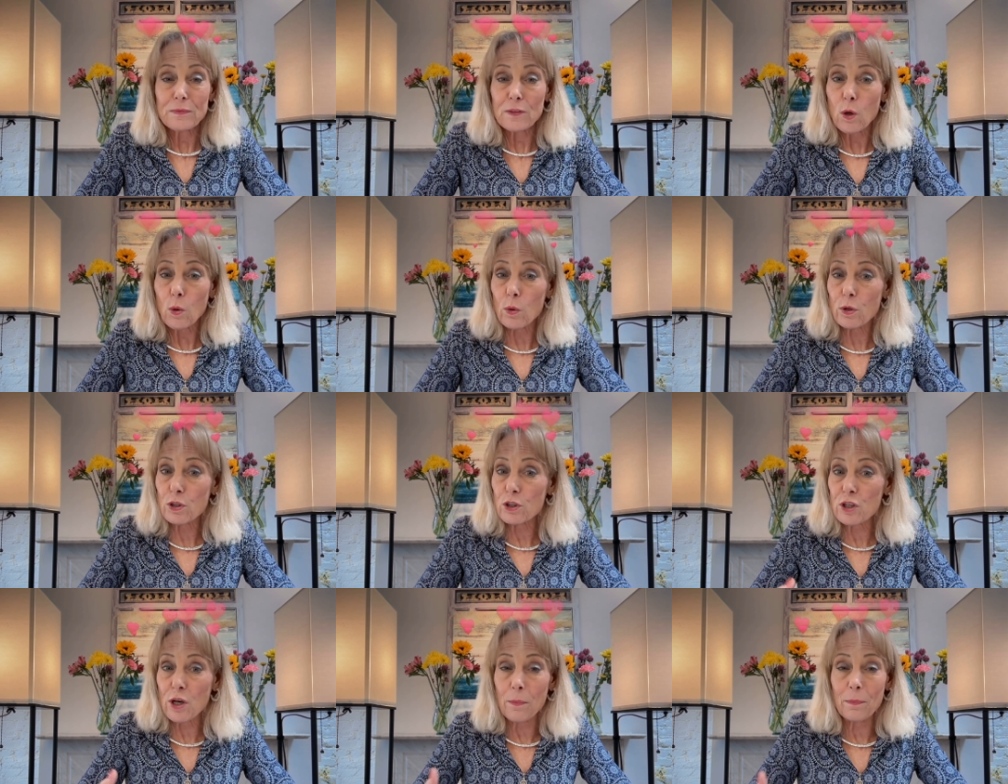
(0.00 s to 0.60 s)
or
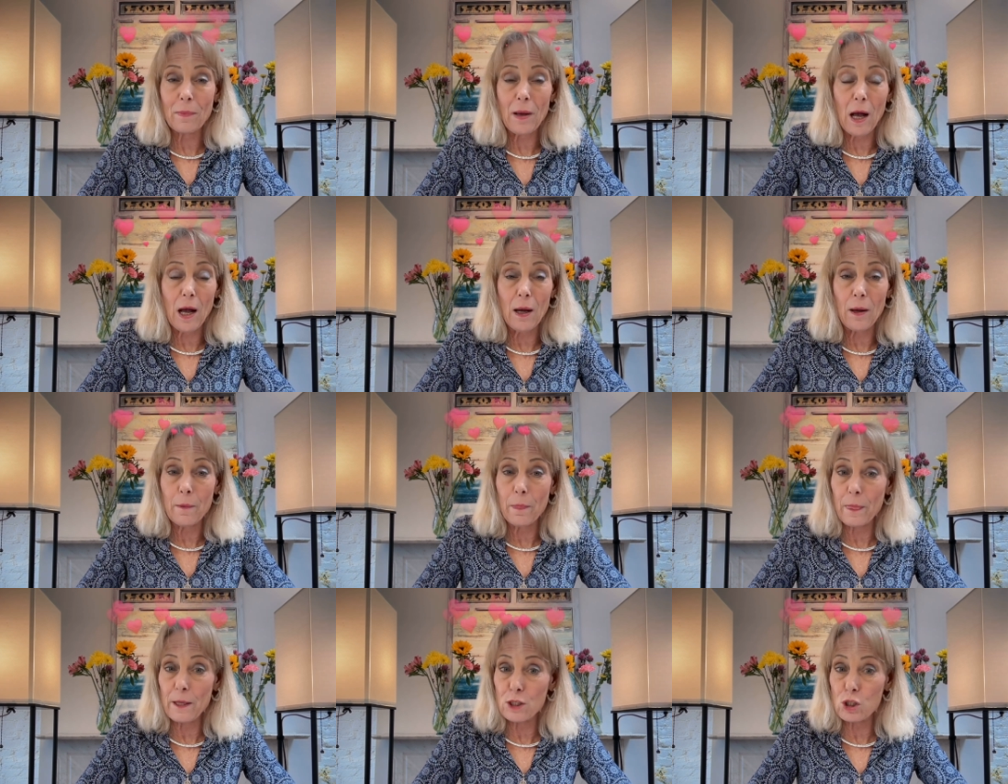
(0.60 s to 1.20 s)
some
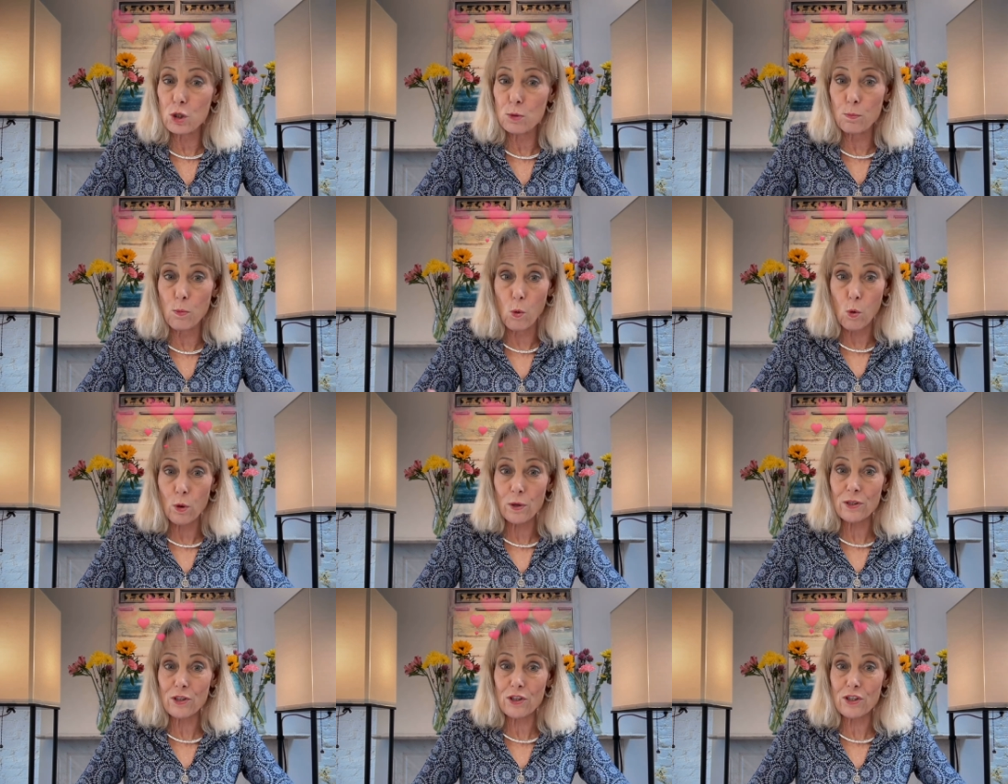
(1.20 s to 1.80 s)

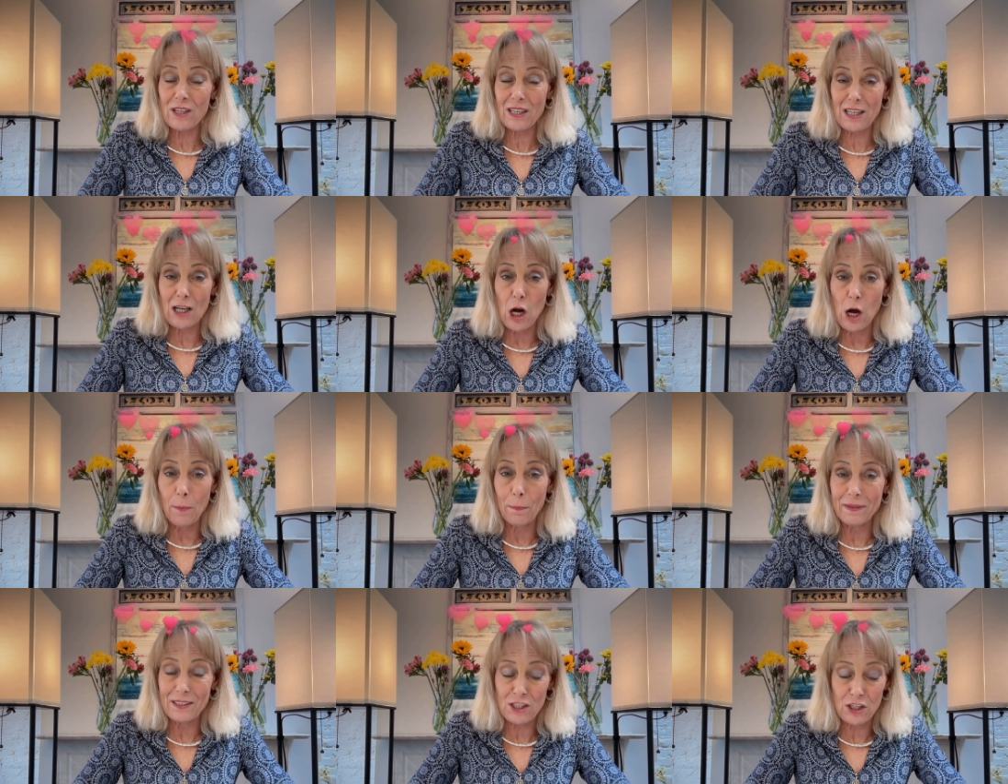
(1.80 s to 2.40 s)
sports
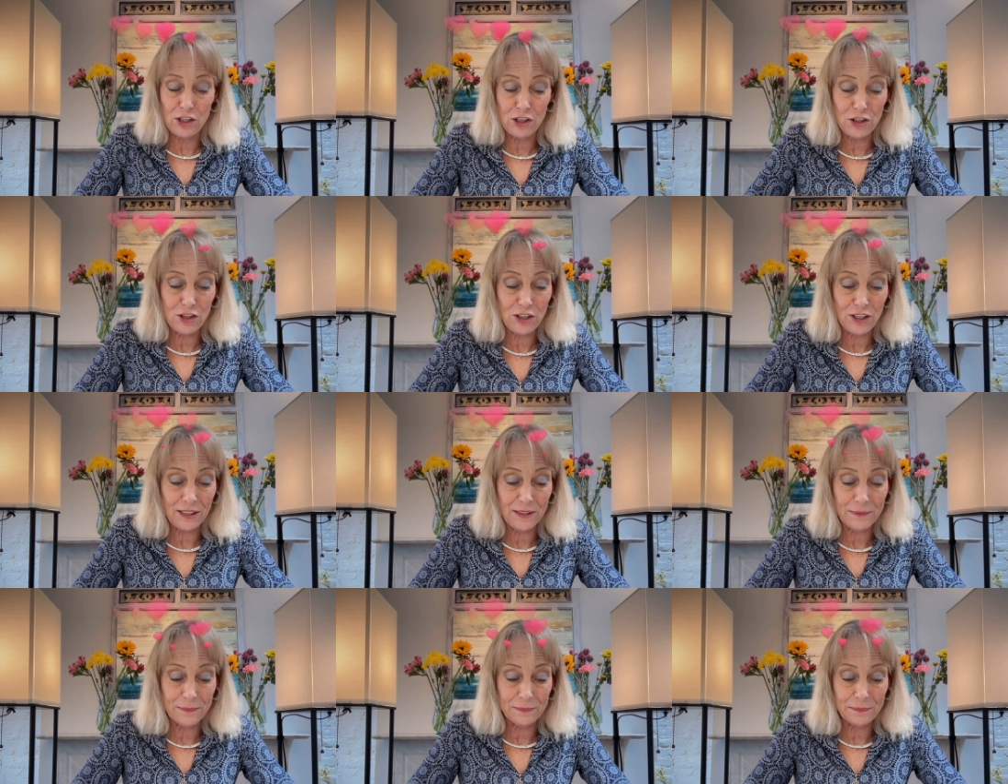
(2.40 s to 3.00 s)

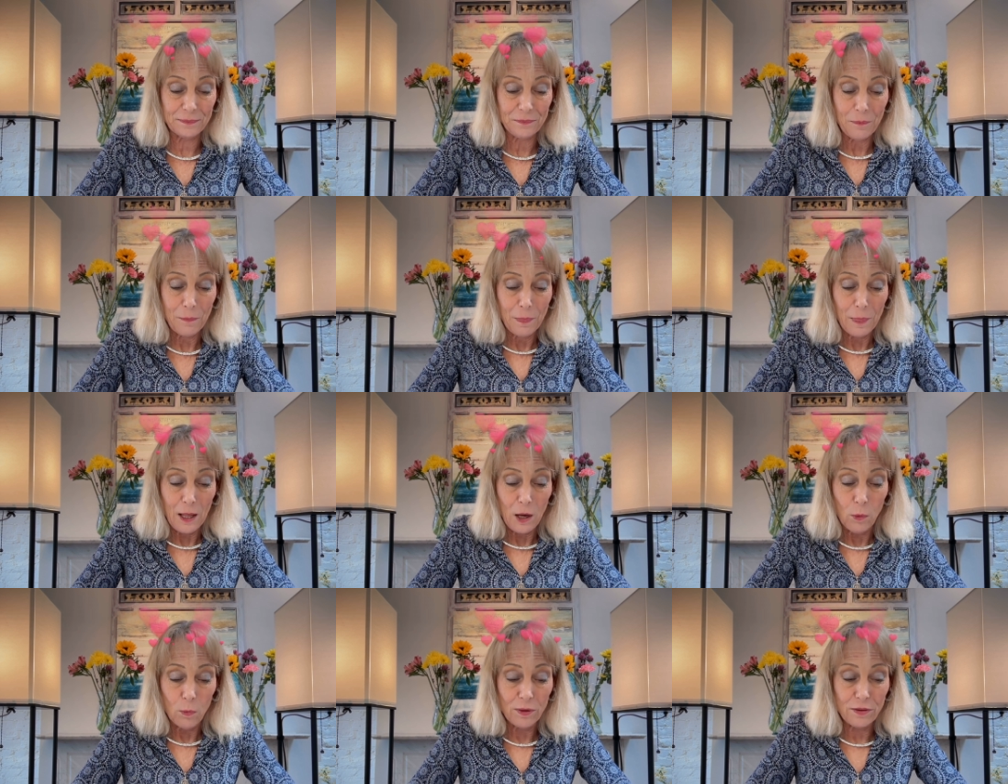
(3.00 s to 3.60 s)
competition
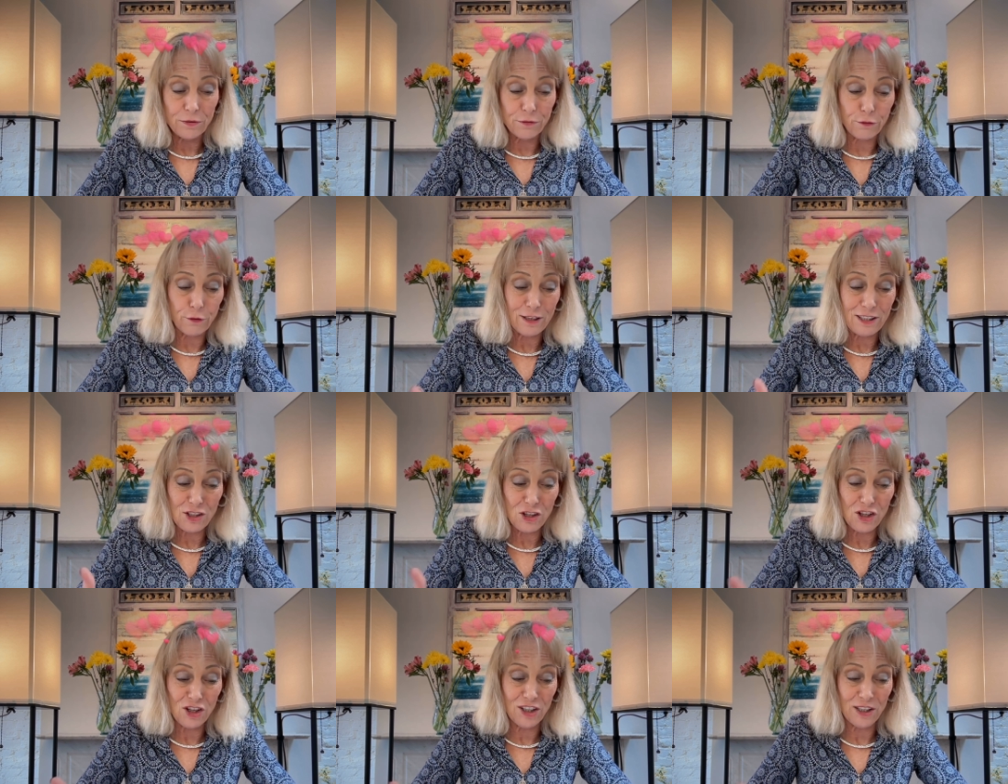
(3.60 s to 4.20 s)
with
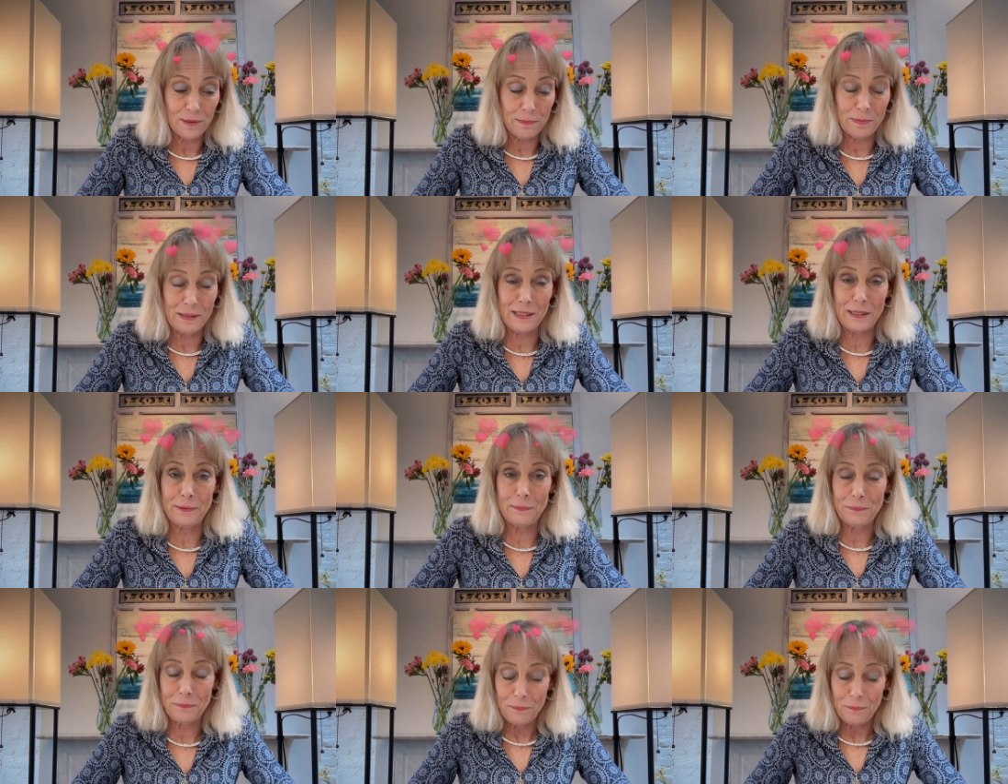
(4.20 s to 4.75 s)
friendships.